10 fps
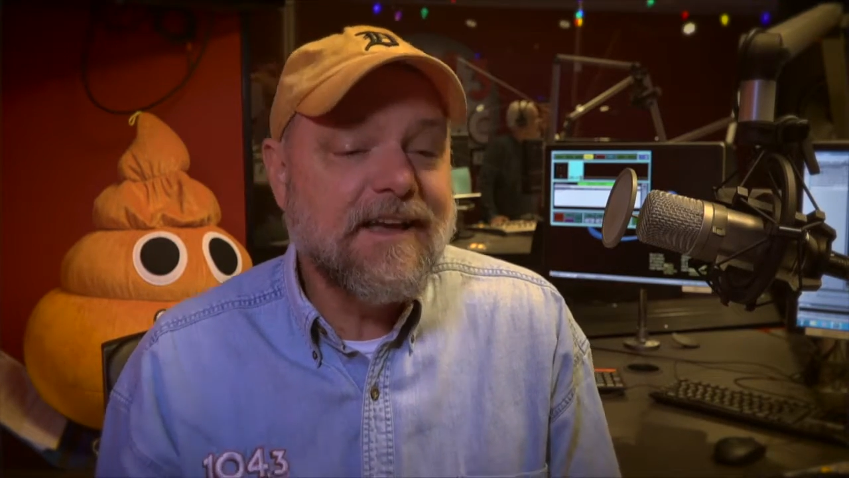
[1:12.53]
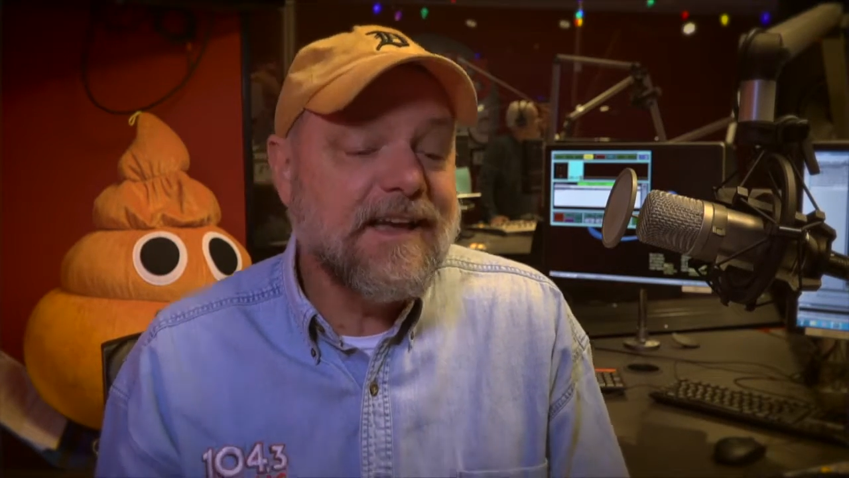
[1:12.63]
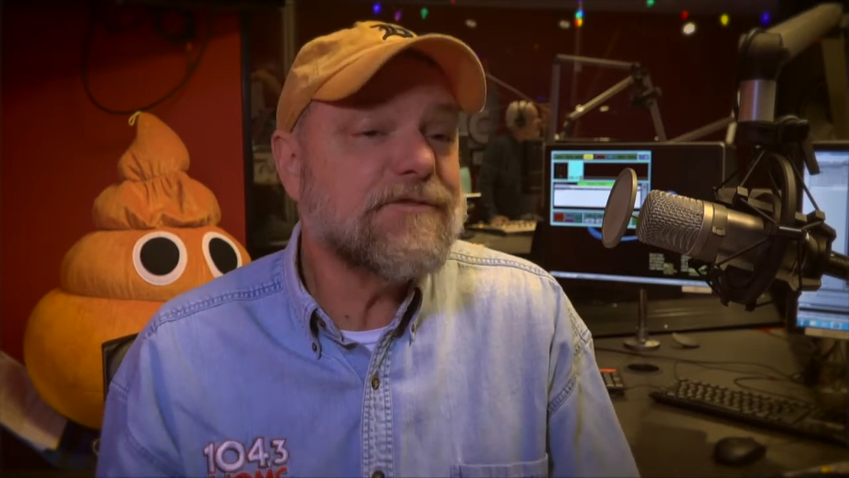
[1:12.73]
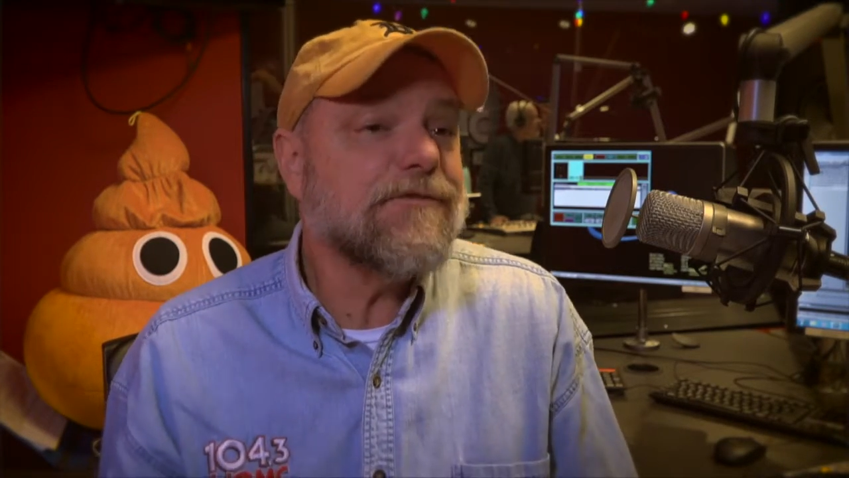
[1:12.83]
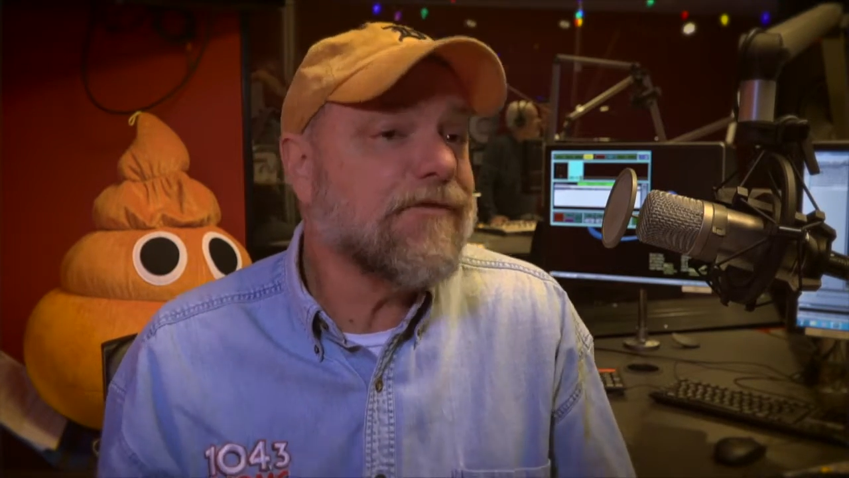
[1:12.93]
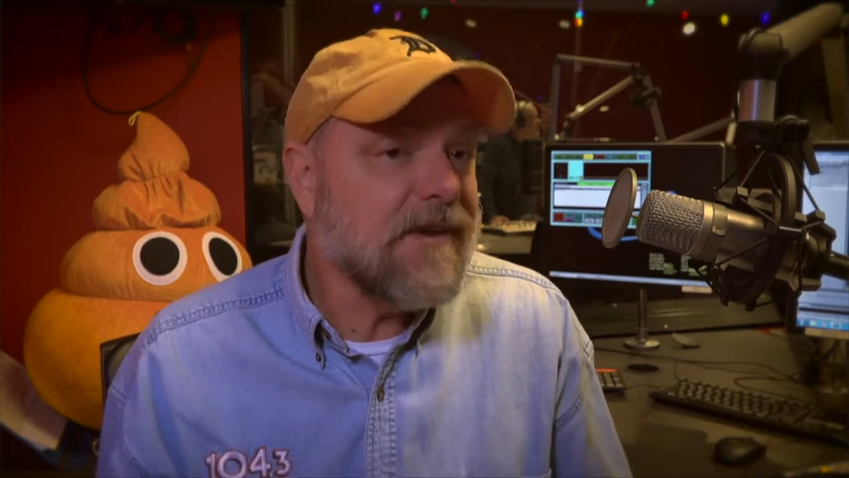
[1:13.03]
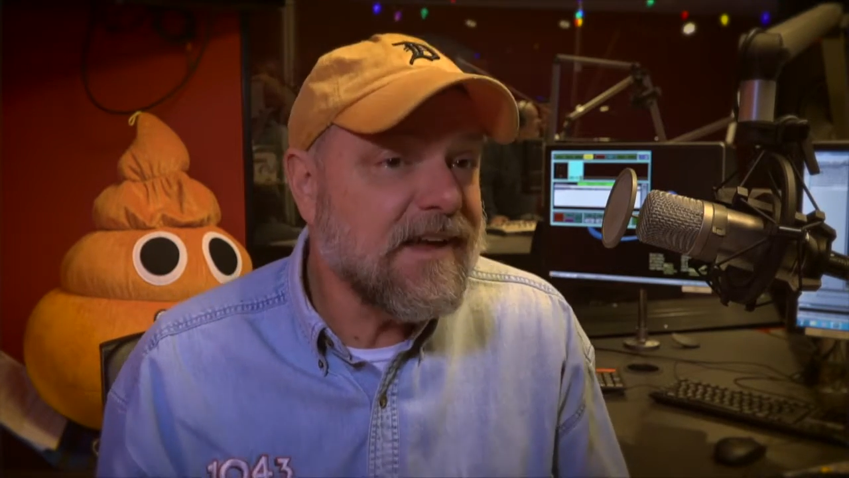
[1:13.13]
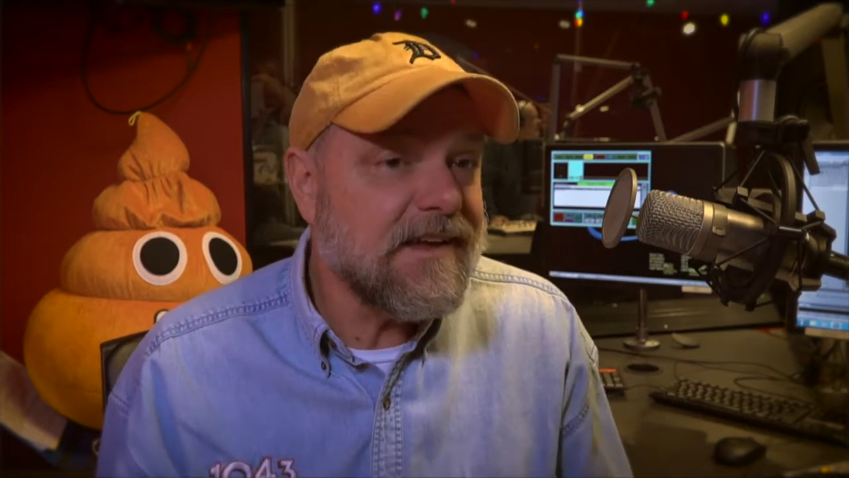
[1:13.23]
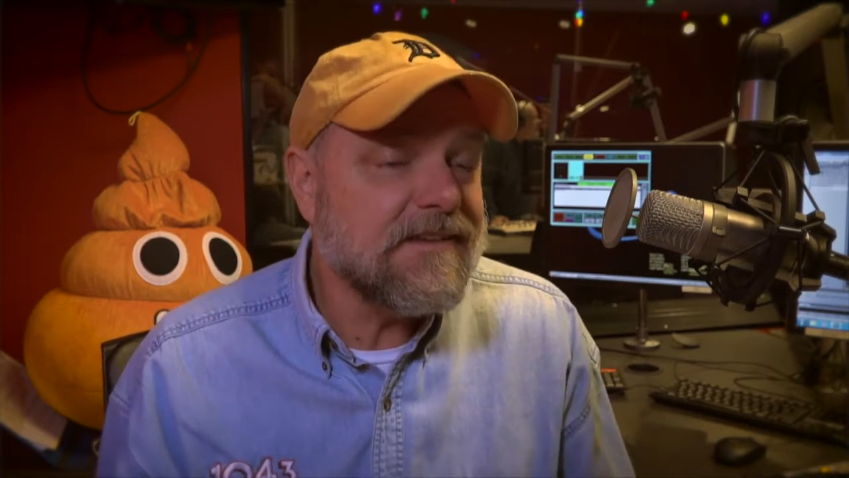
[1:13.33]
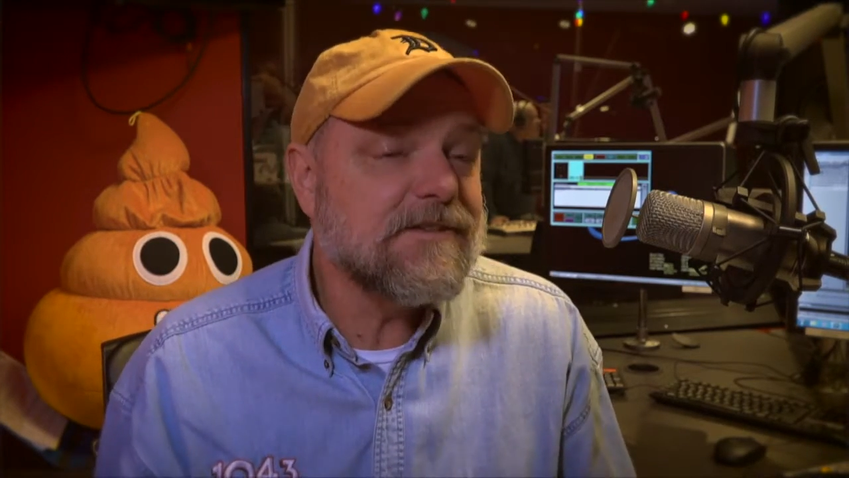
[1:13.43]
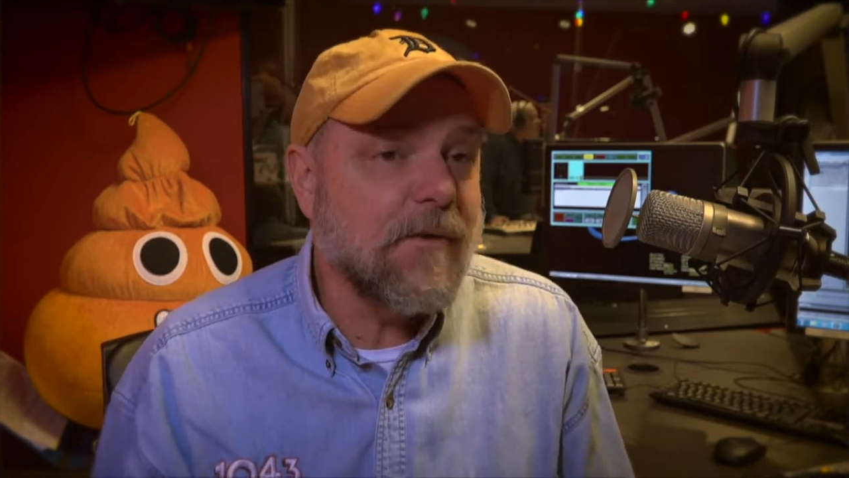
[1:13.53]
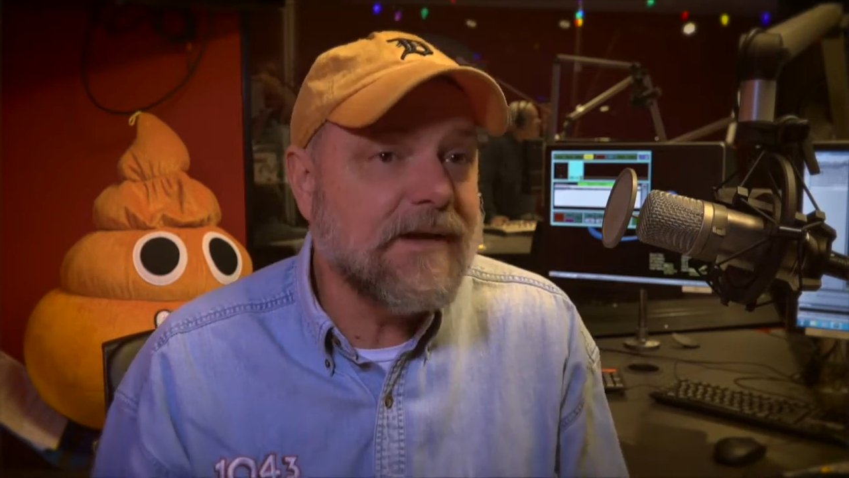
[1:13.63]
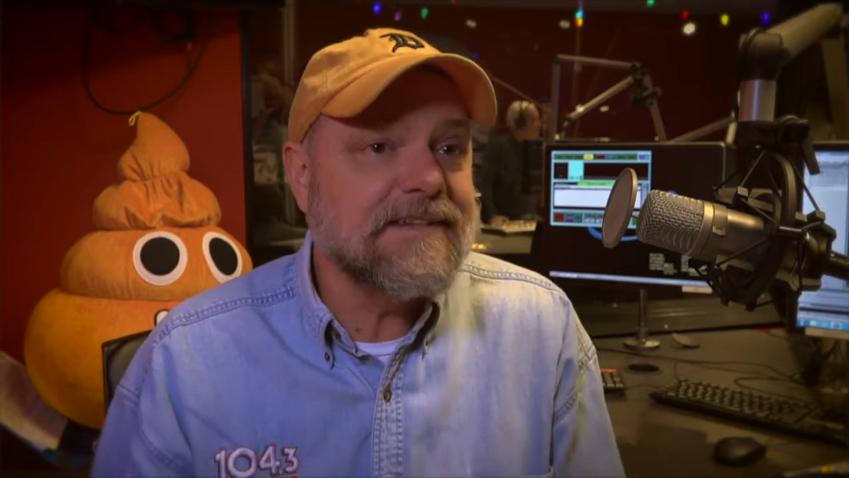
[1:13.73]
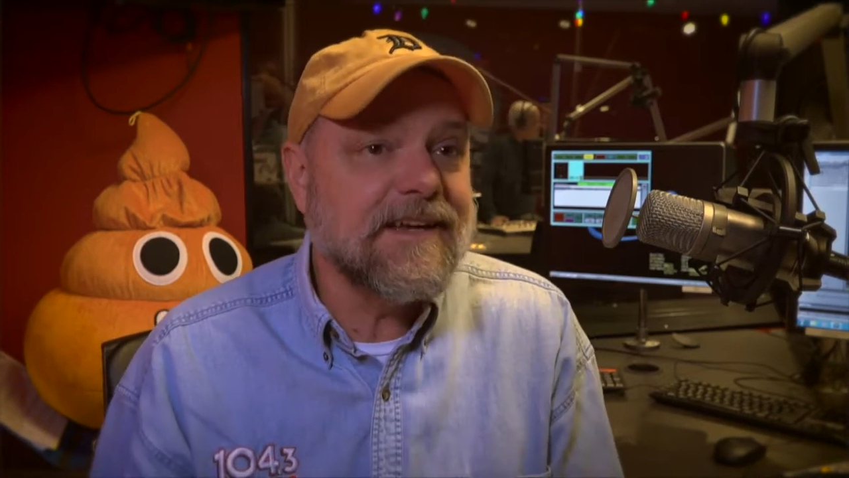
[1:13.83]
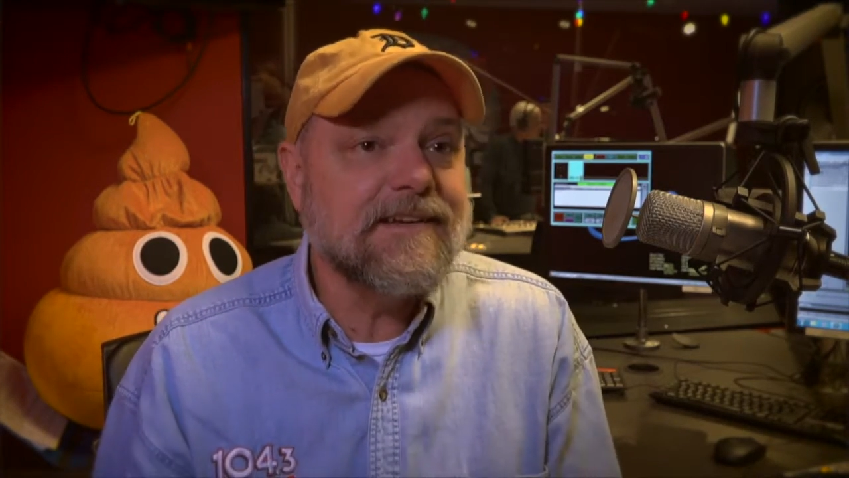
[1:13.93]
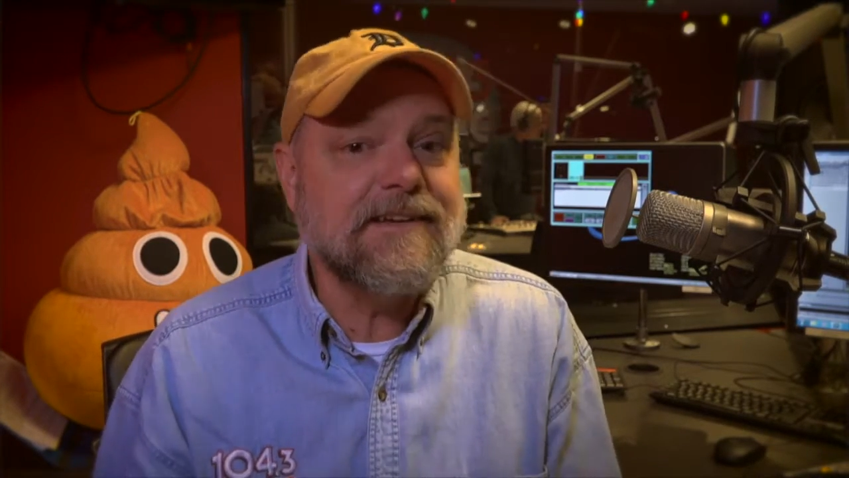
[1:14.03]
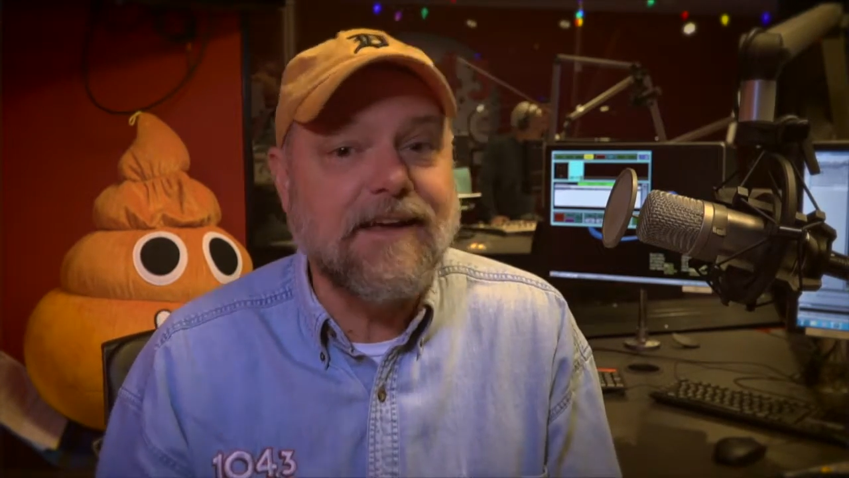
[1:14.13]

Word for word: it's free. So I did,